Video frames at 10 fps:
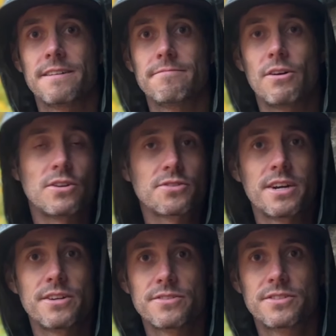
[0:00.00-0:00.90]
All
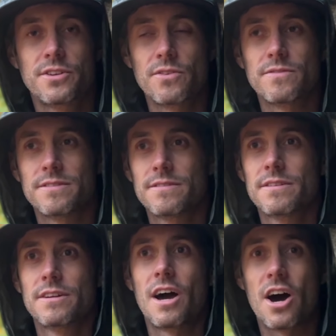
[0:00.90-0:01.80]
Trails don't
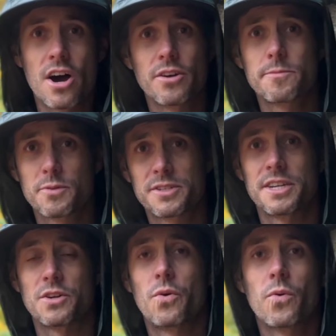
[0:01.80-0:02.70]

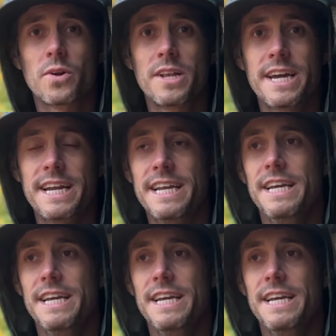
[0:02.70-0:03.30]
100% correlate.